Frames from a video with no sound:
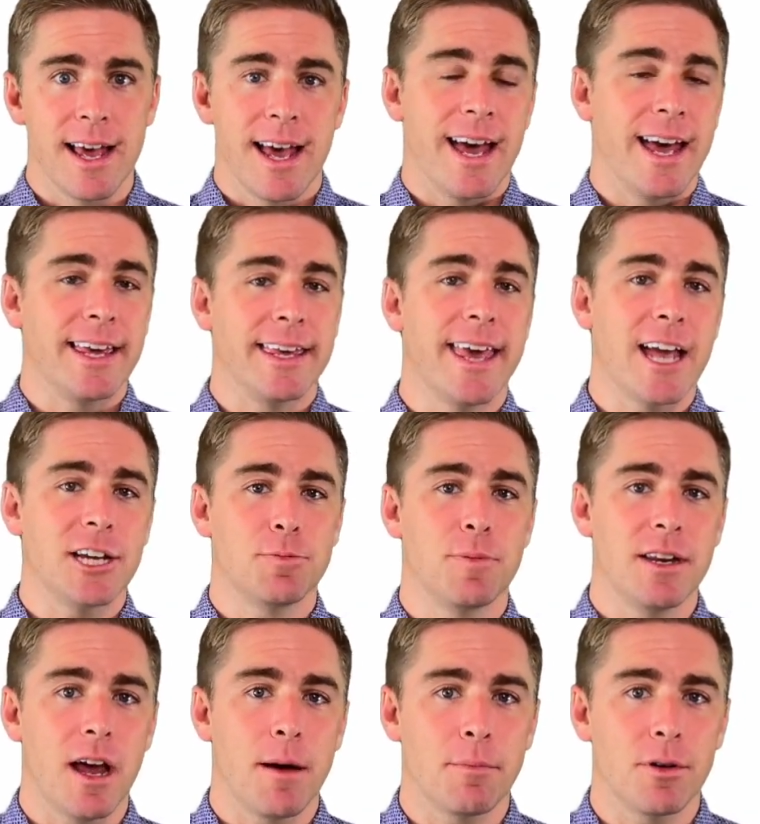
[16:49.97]

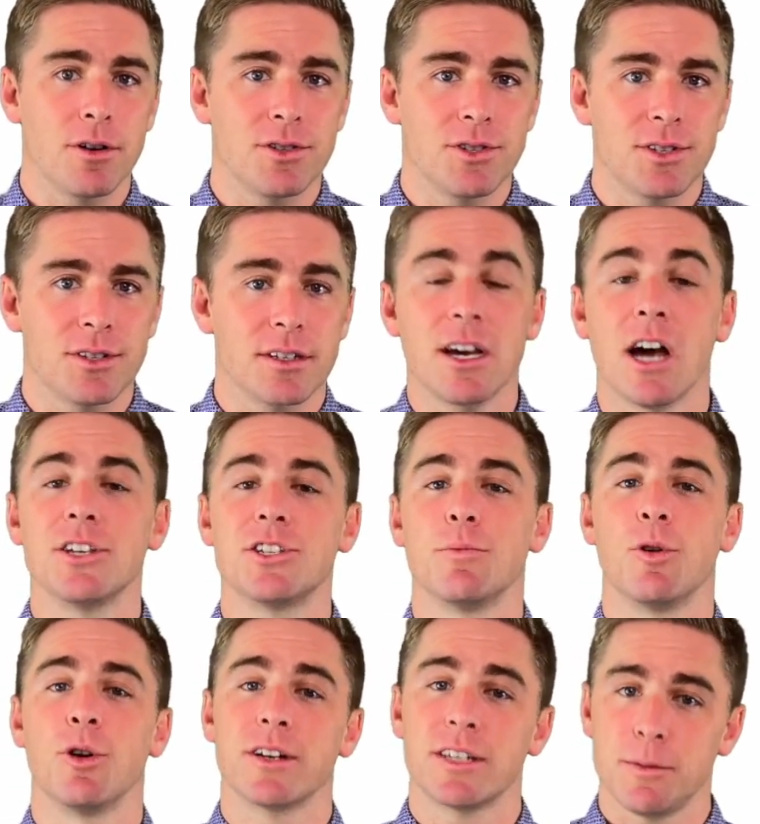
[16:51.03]
engagement numbers,
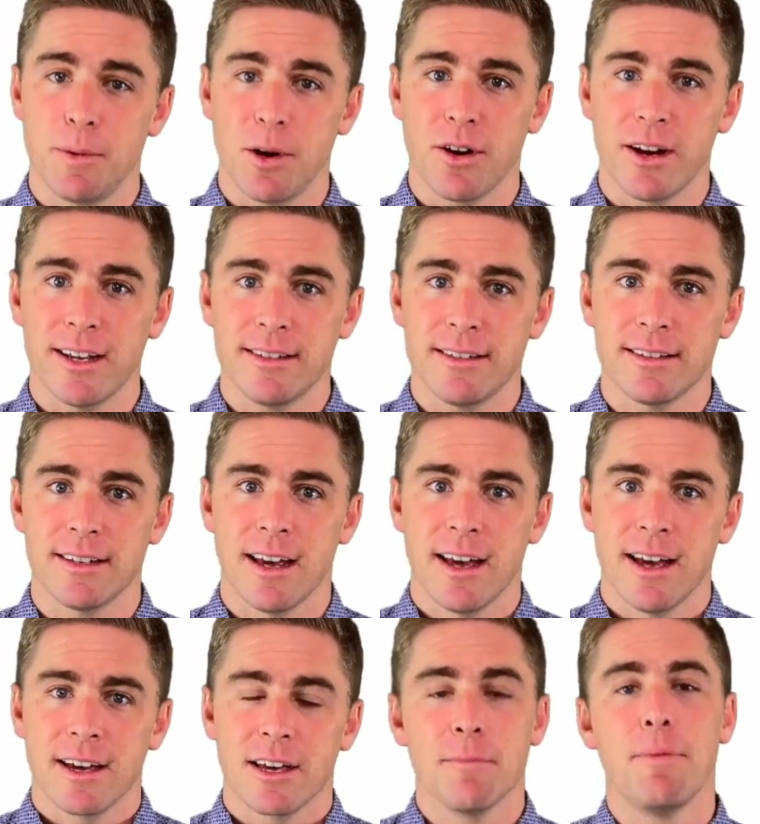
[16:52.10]
customer experience,
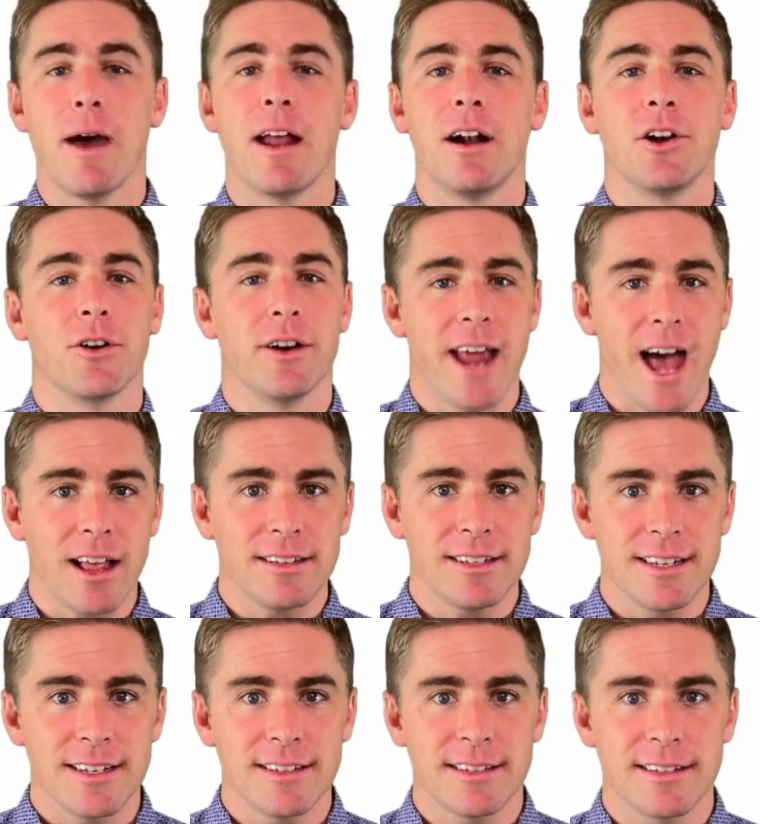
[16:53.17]
competitor
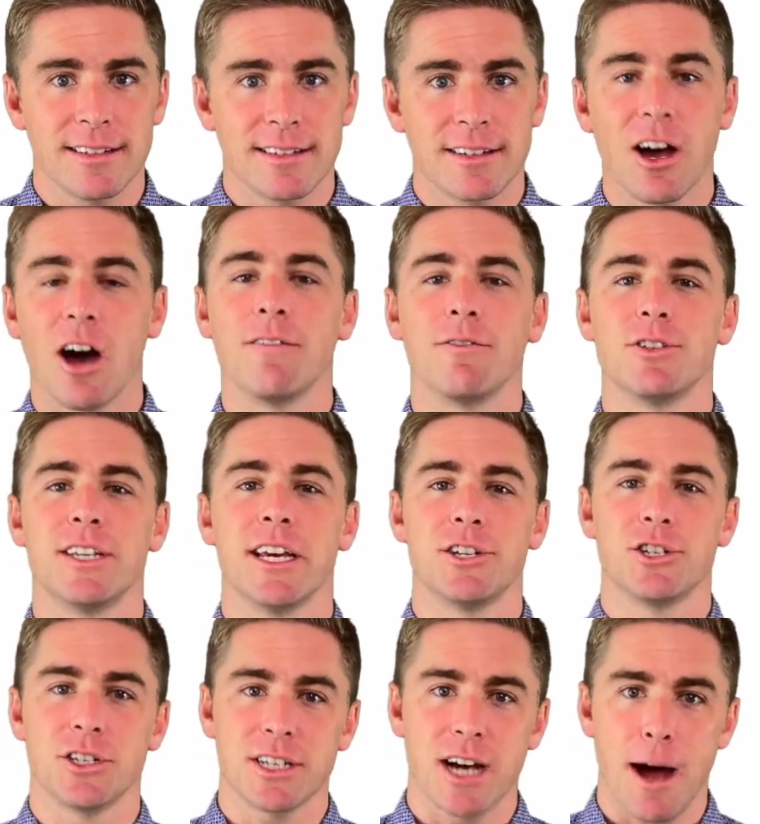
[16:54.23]
analysis,
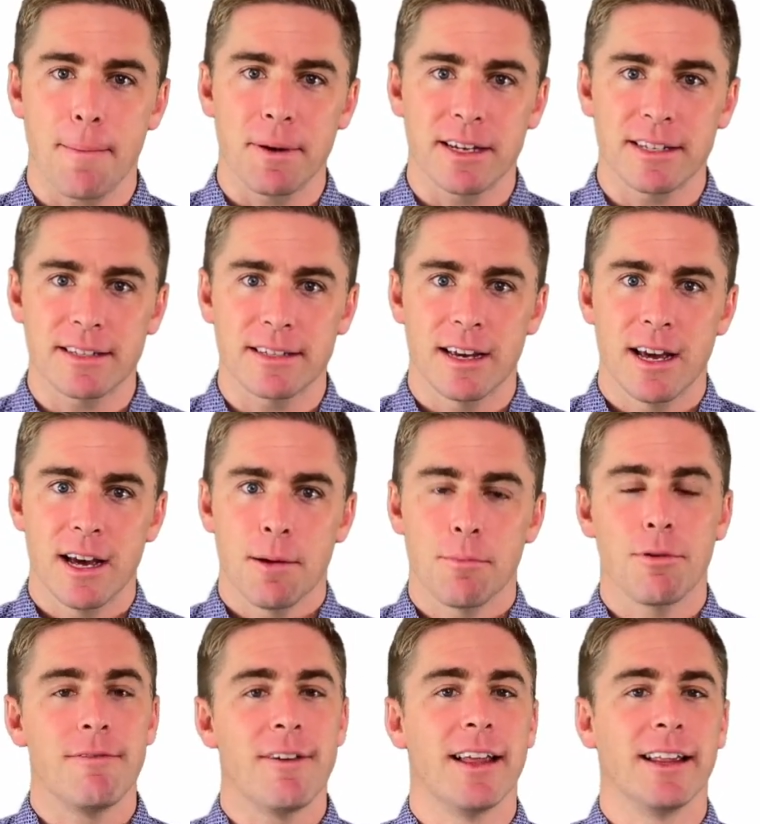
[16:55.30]
conversation topics,
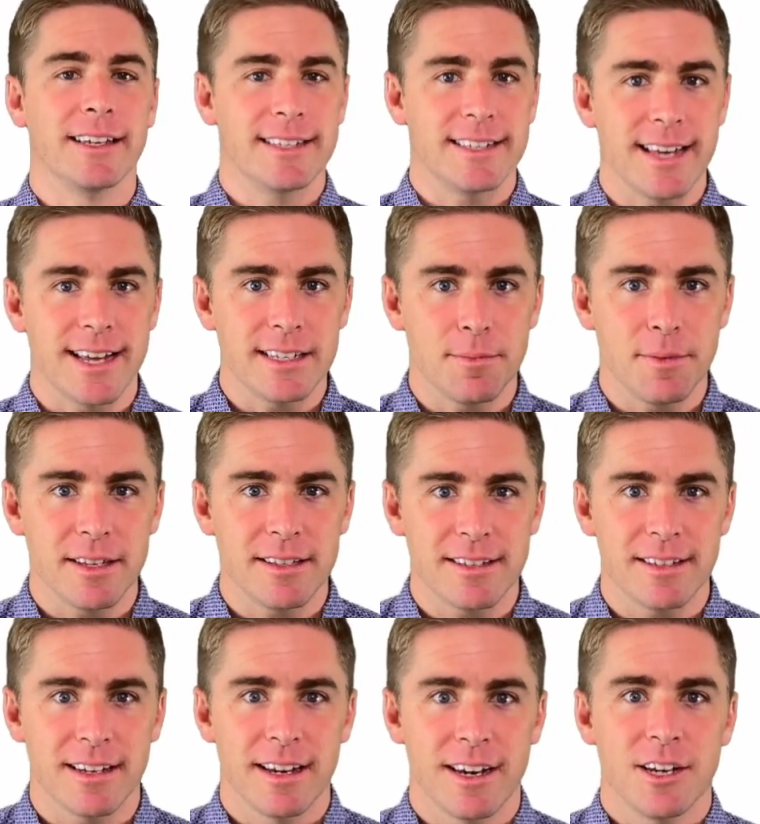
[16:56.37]
prevailing
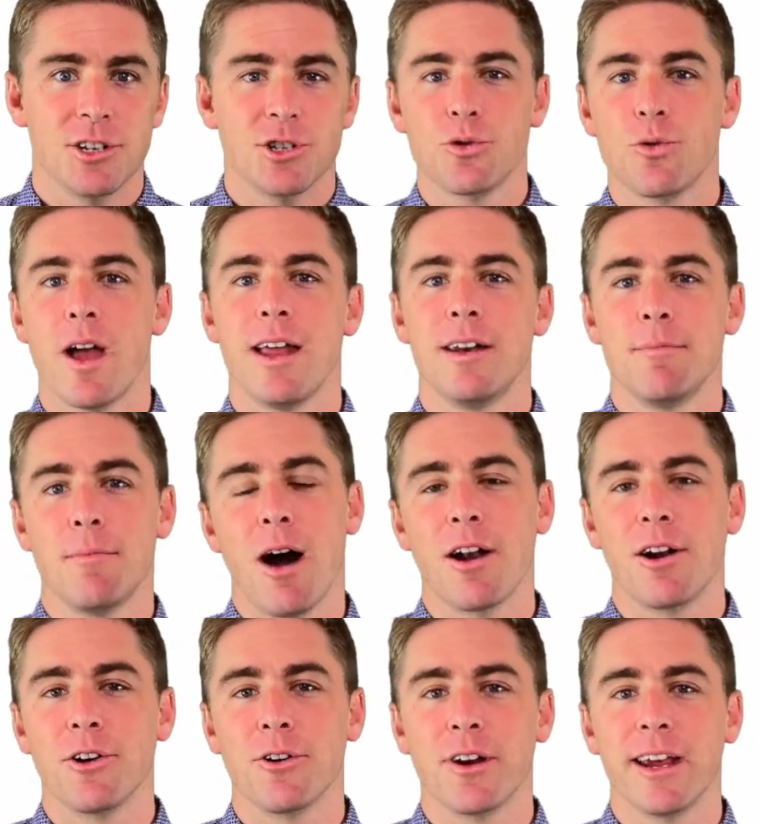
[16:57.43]
sentiments, trend
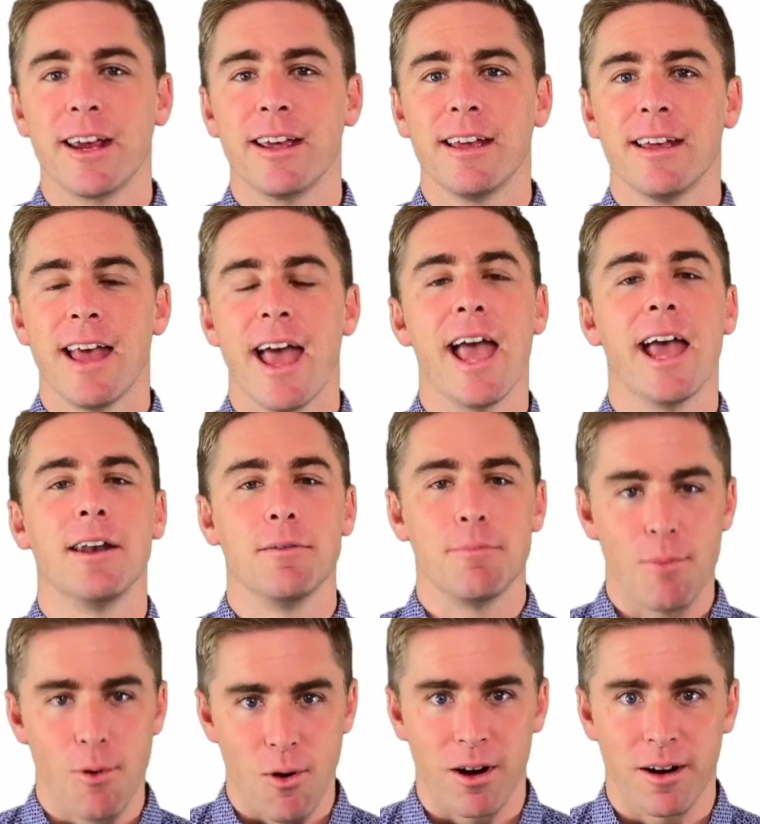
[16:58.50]
monitoring, and
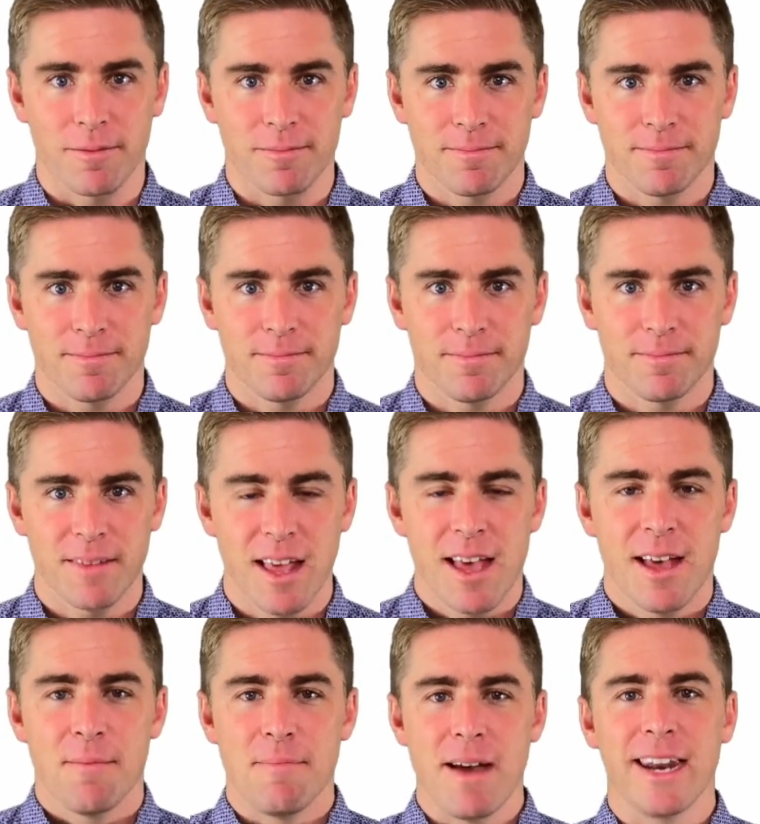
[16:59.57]
more.
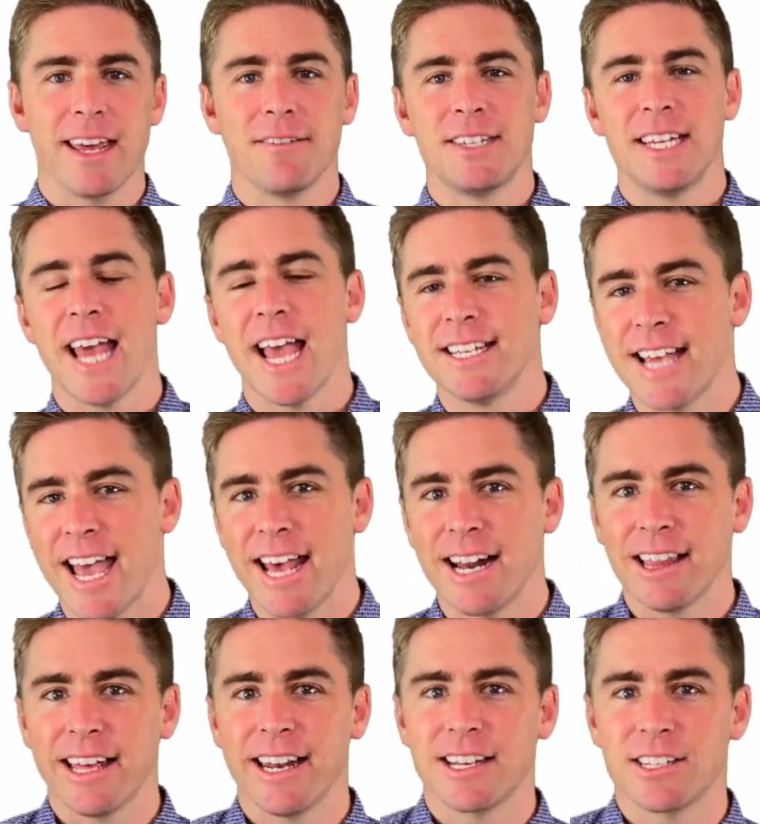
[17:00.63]
Many of today's
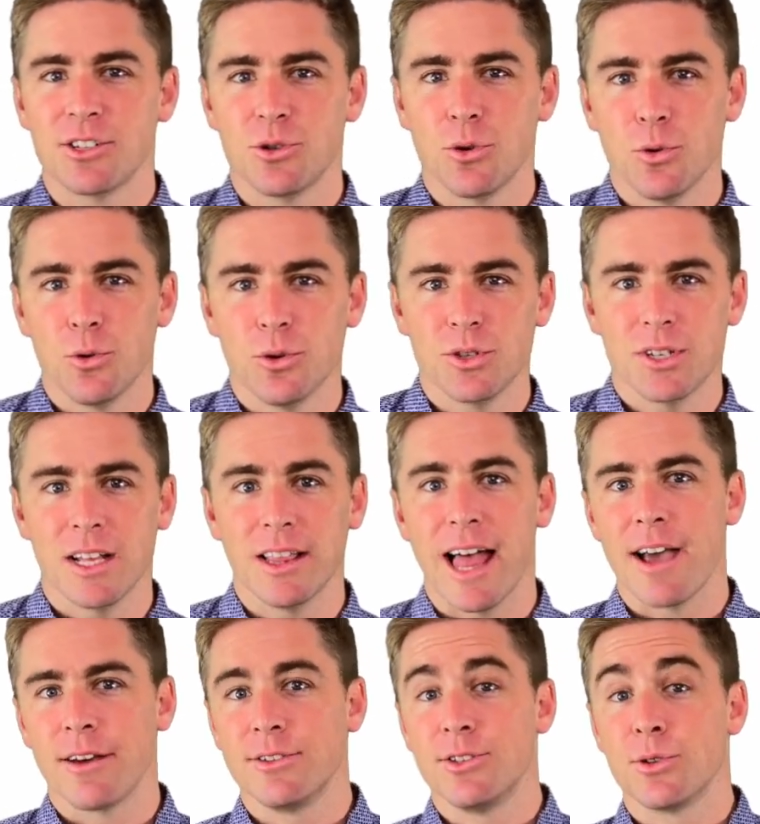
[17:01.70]
analytics tools
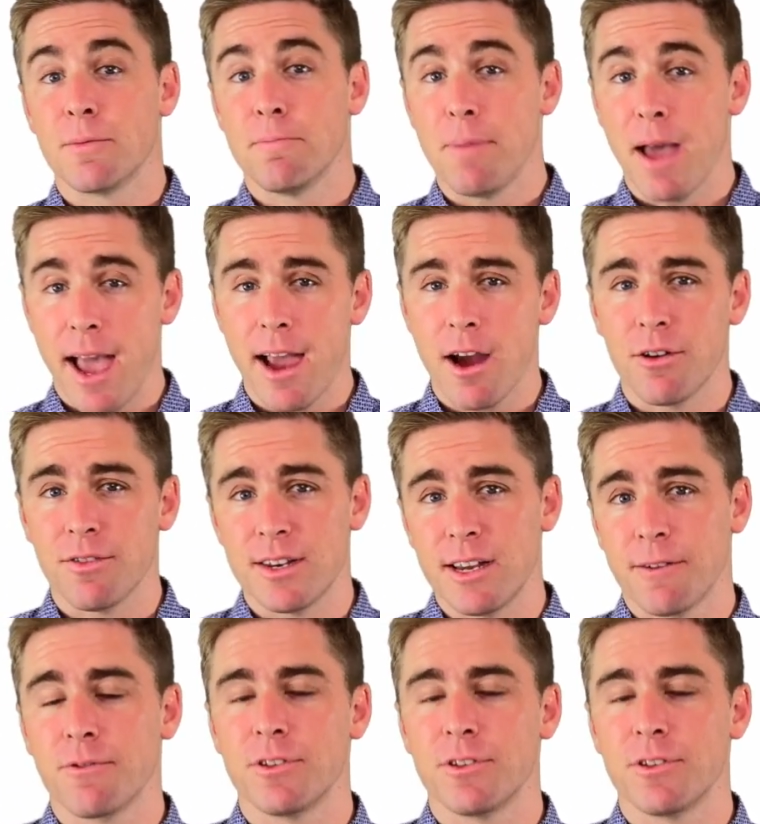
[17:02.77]
allow you to compare the different